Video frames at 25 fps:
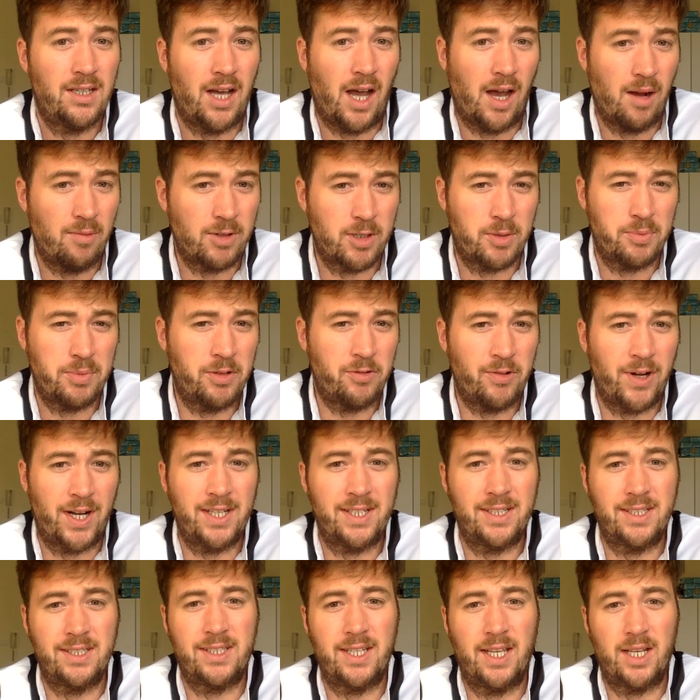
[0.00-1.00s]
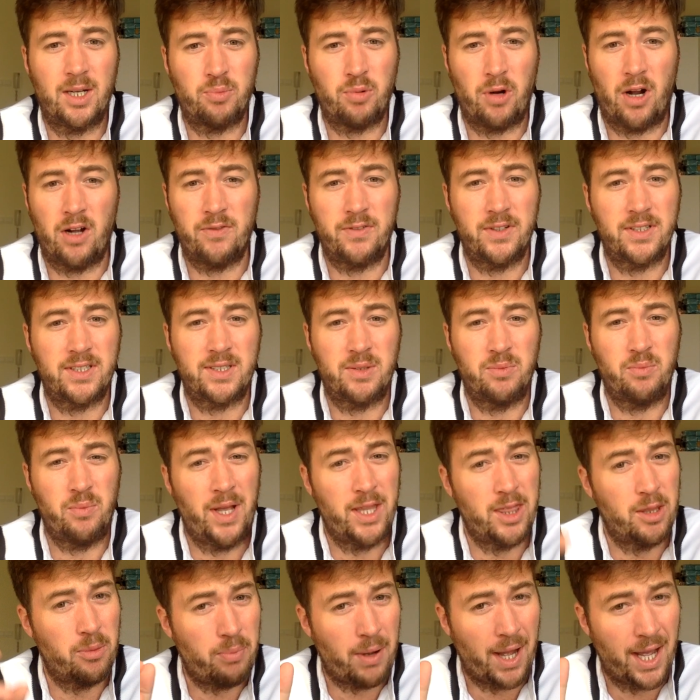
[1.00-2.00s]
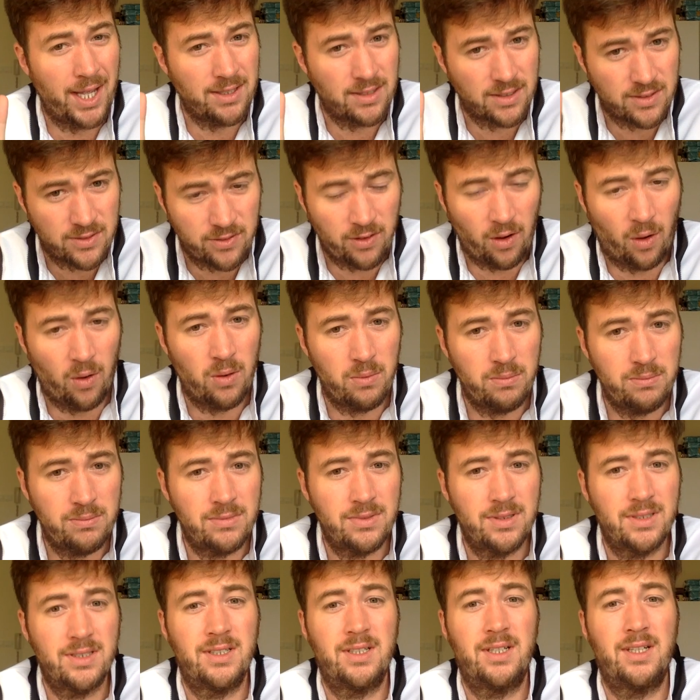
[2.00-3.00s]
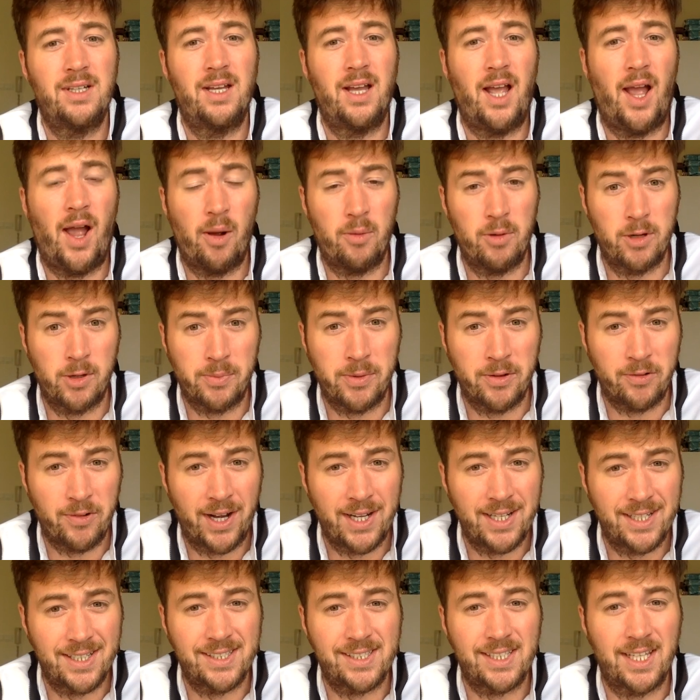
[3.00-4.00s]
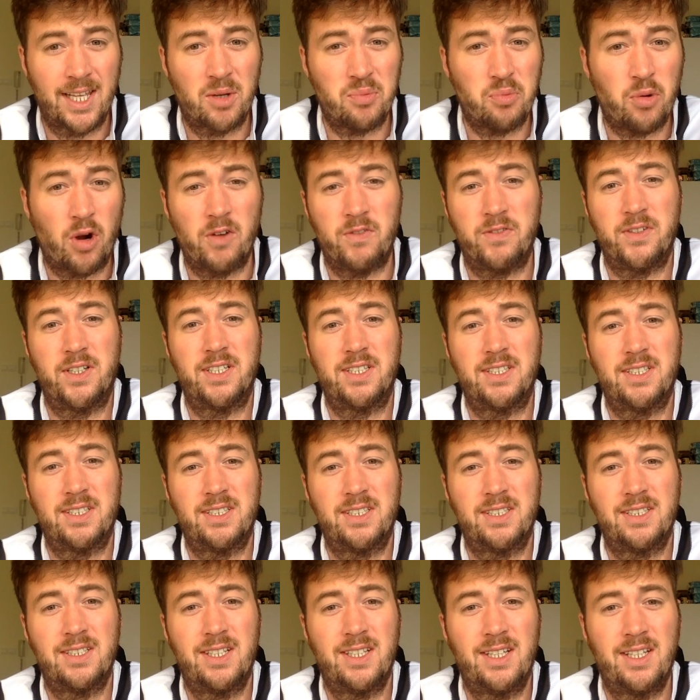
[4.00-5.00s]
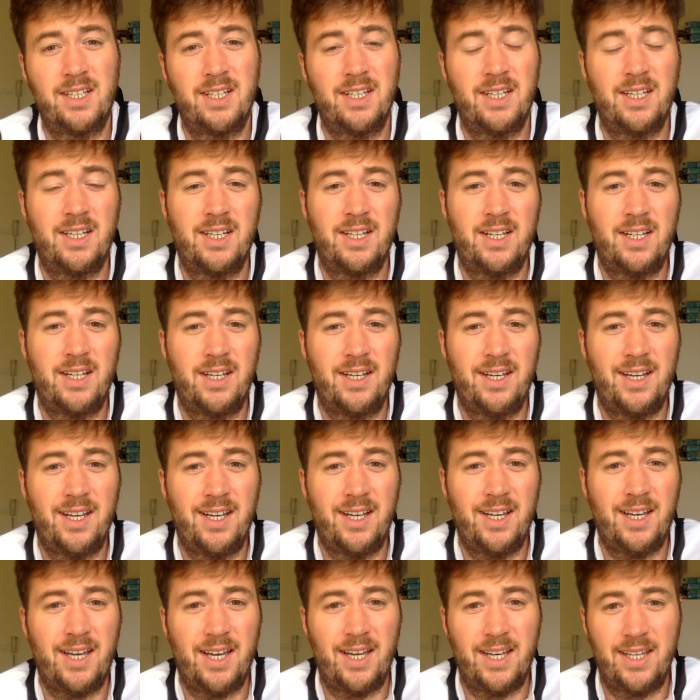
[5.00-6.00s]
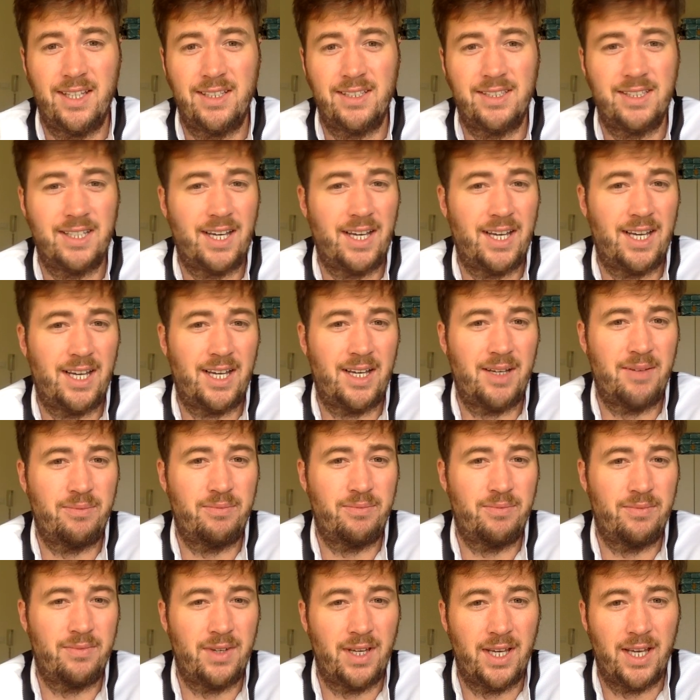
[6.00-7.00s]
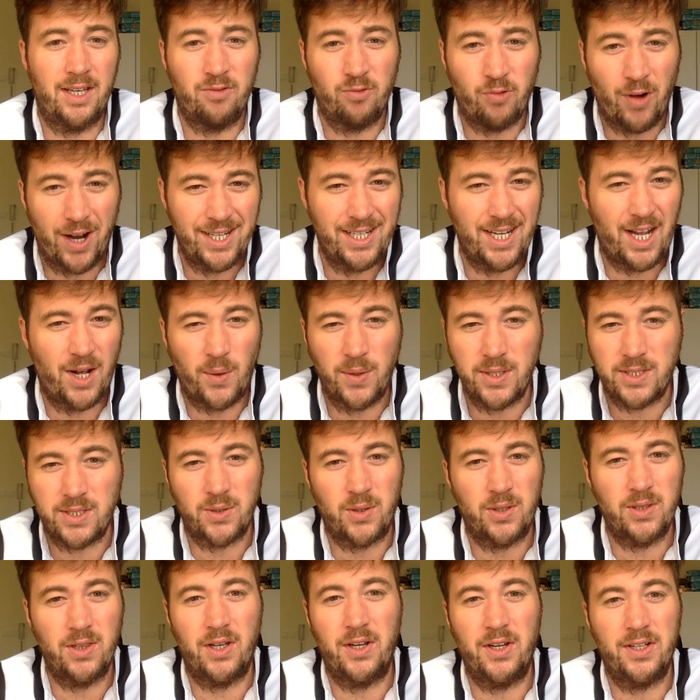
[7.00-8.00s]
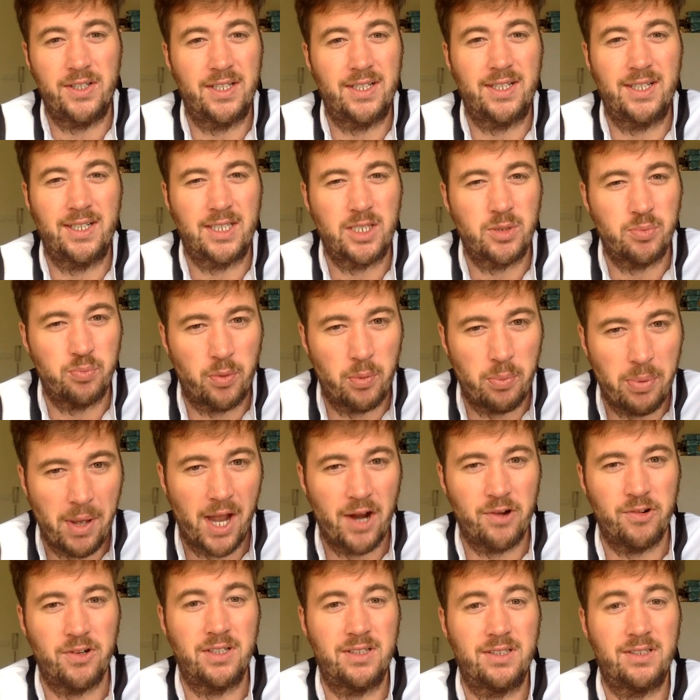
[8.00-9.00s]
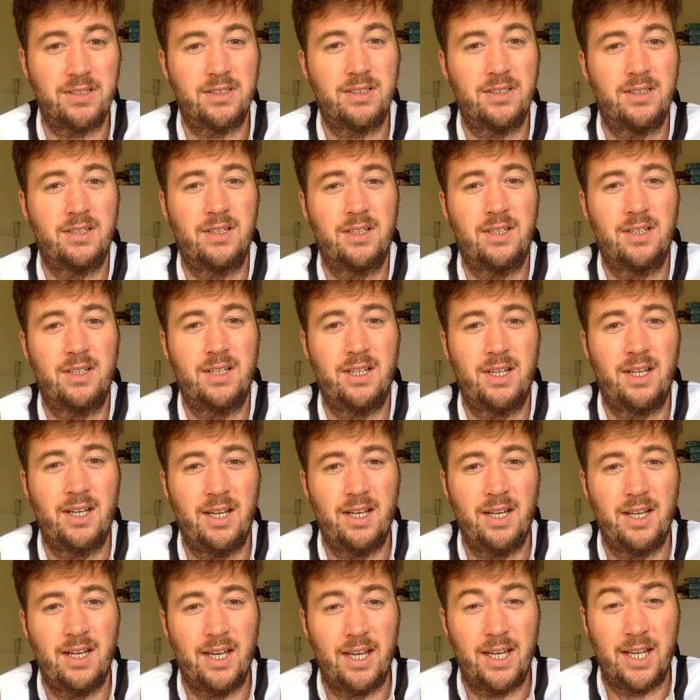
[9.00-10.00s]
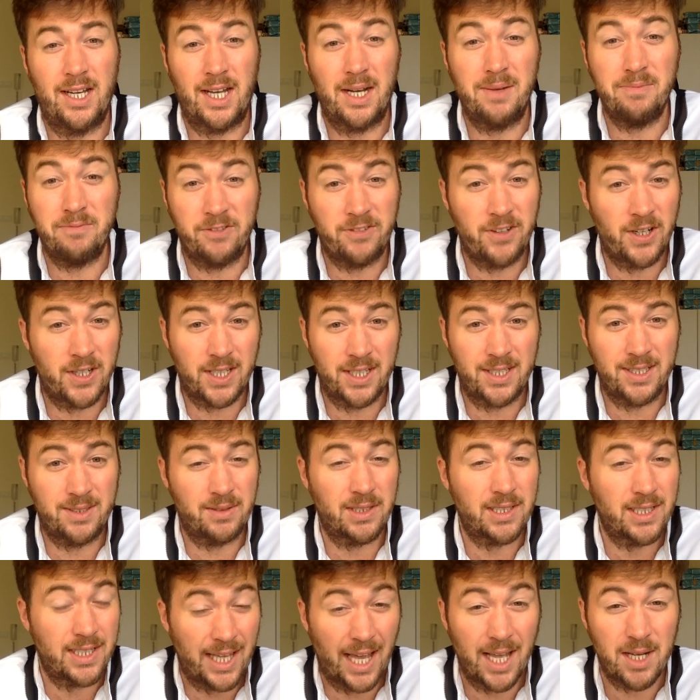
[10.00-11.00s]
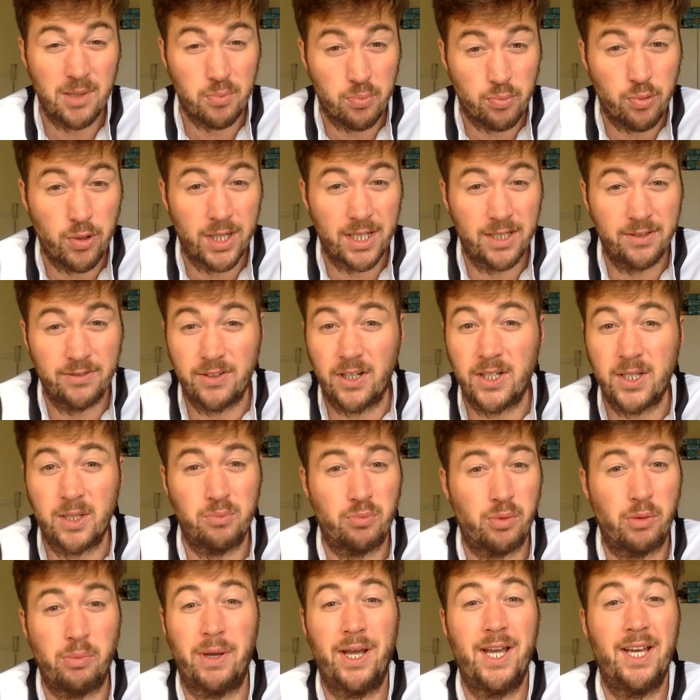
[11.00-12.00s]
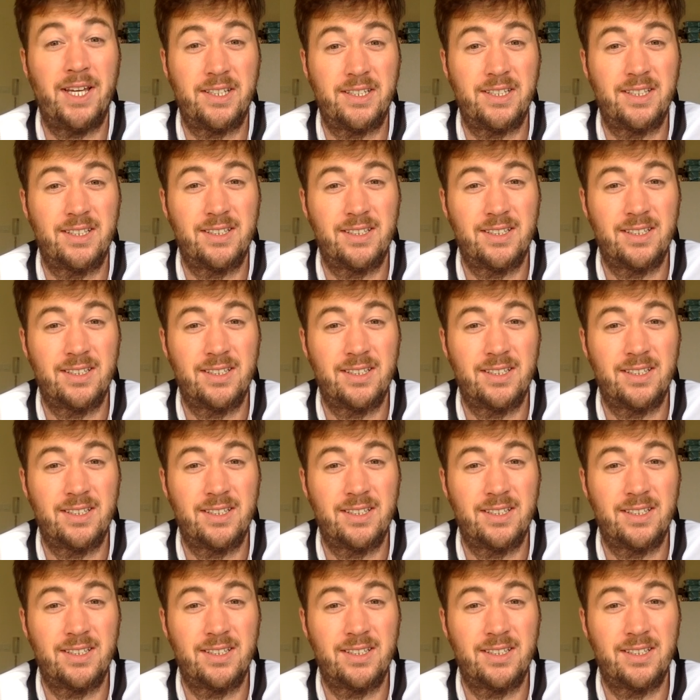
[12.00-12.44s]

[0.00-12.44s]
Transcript: I'm going to be ready to take profits. And when the patterns form, I'm going to be ready to take profits. And um, and right now it's all learning, it's preparing and I'm fucking getting pretty fucking prepared.